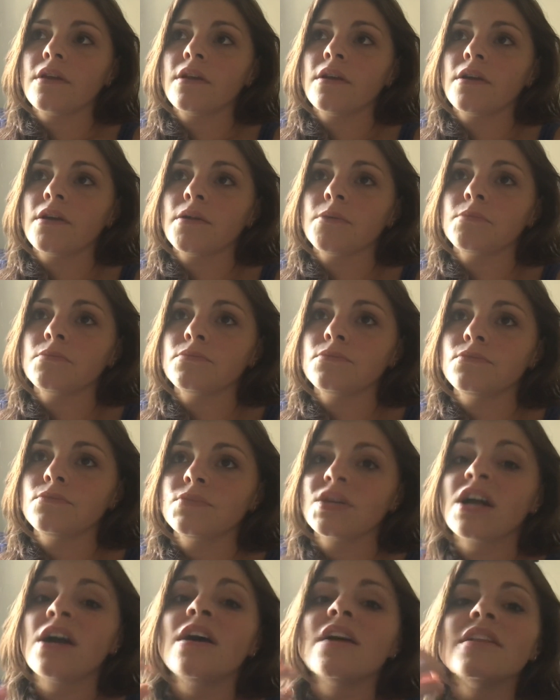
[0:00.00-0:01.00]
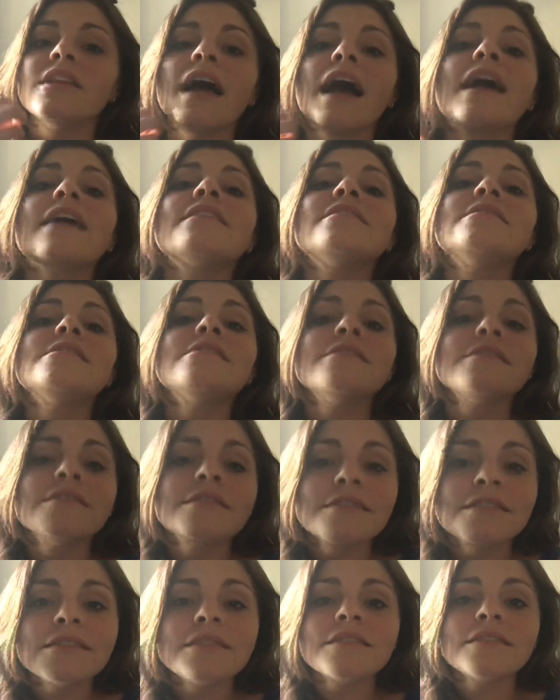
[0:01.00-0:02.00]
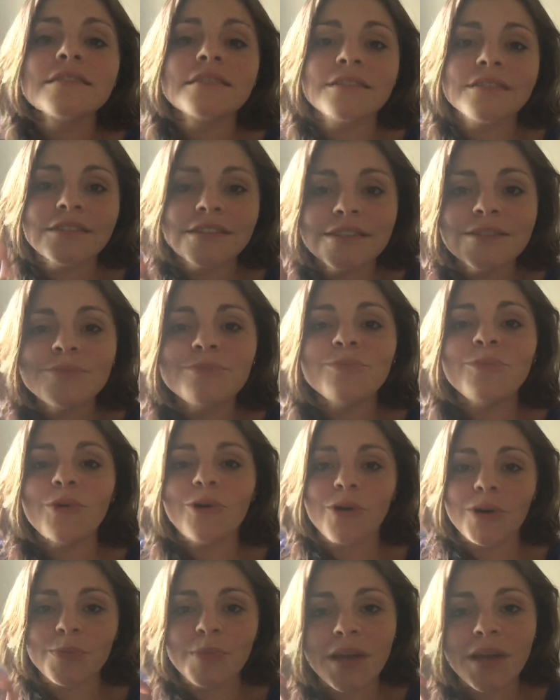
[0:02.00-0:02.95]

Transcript: um, collect more